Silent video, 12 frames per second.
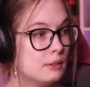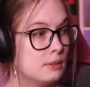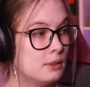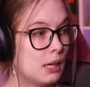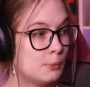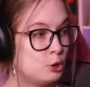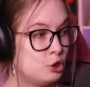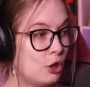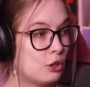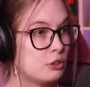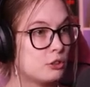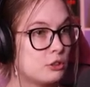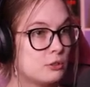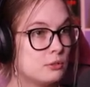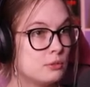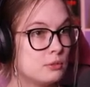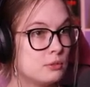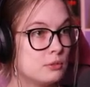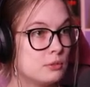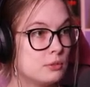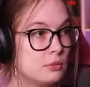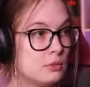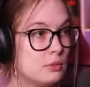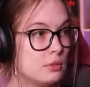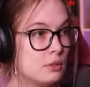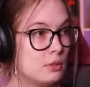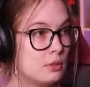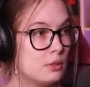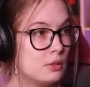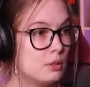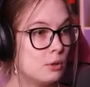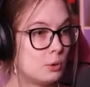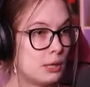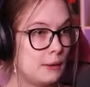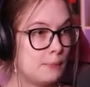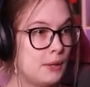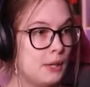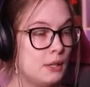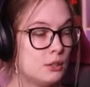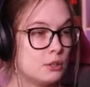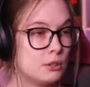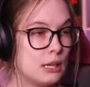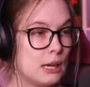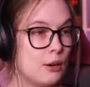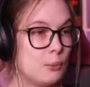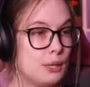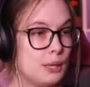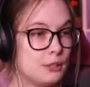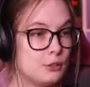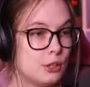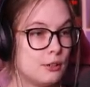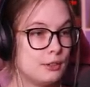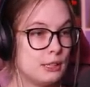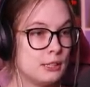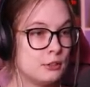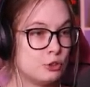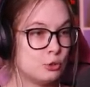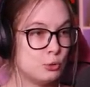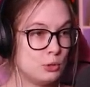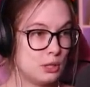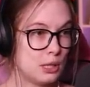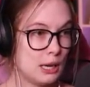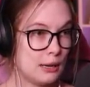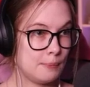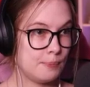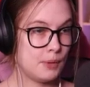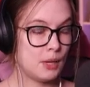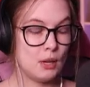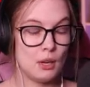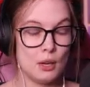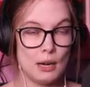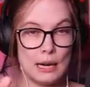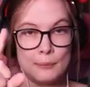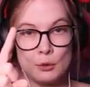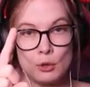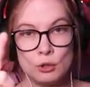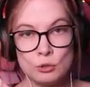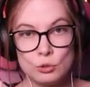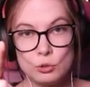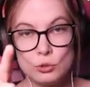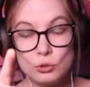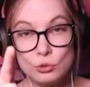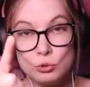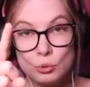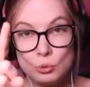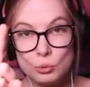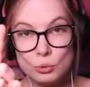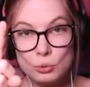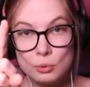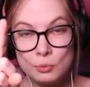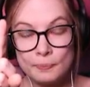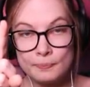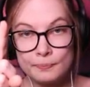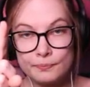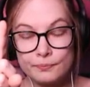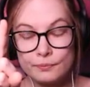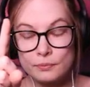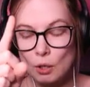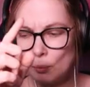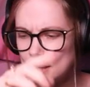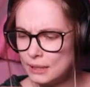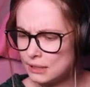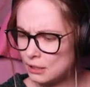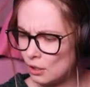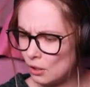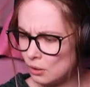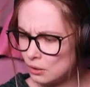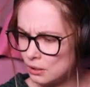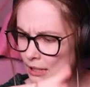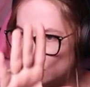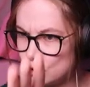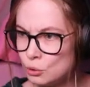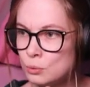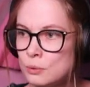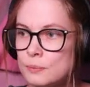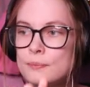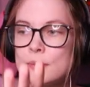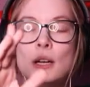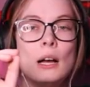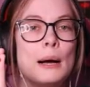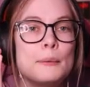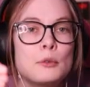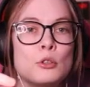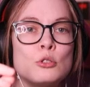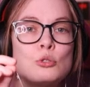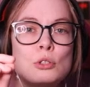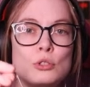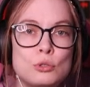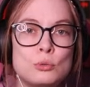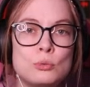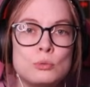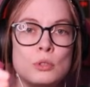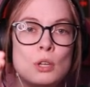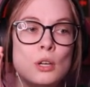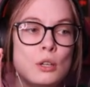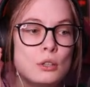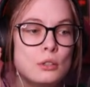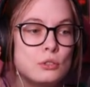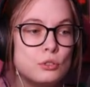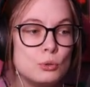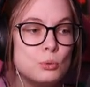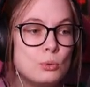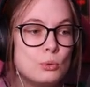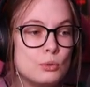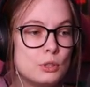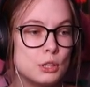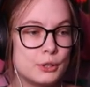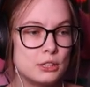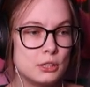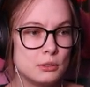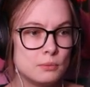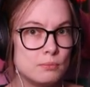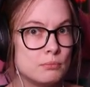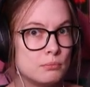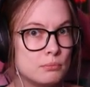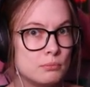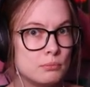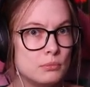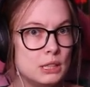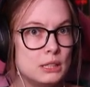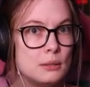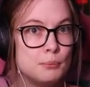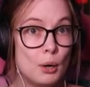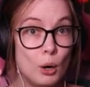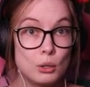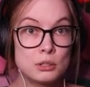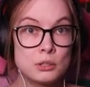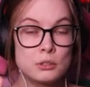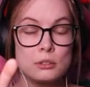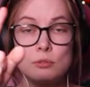I'm shocked. Okay. So now we are traveling to Ul'dah. I'm going to oh, what is it called? Attune. I'm going to attune to the crystal. It's important.